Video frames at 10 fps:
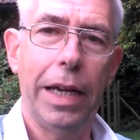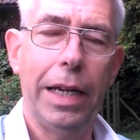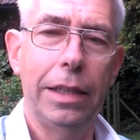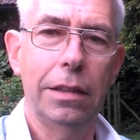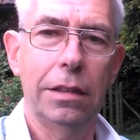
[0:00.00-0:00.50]

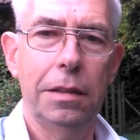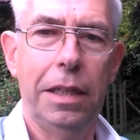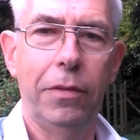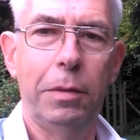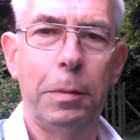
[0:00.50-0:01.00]
and
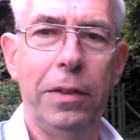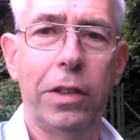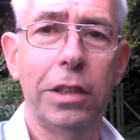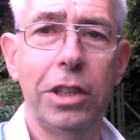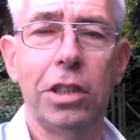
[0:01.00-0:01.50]
giving them a
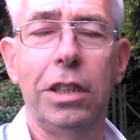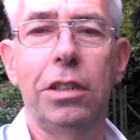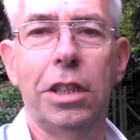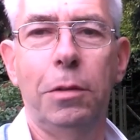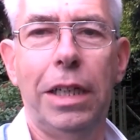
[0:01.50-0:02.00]
bit of
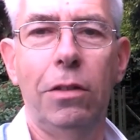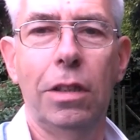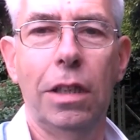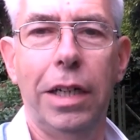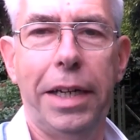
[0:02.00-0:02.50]
conditioning, see what they
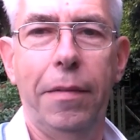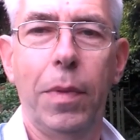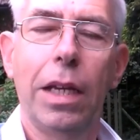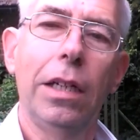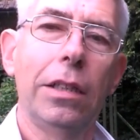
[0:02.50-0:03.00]
look like.
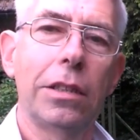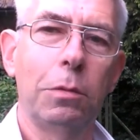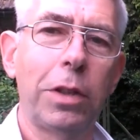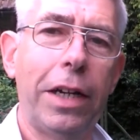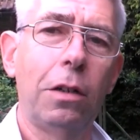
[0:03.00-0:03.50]

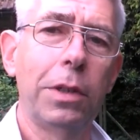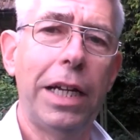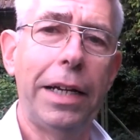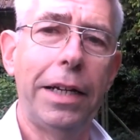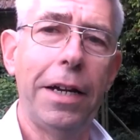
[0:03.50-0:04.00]
So we'll get on
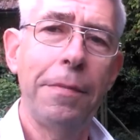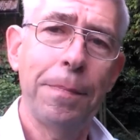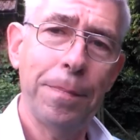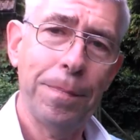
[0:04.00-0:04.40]
with that now.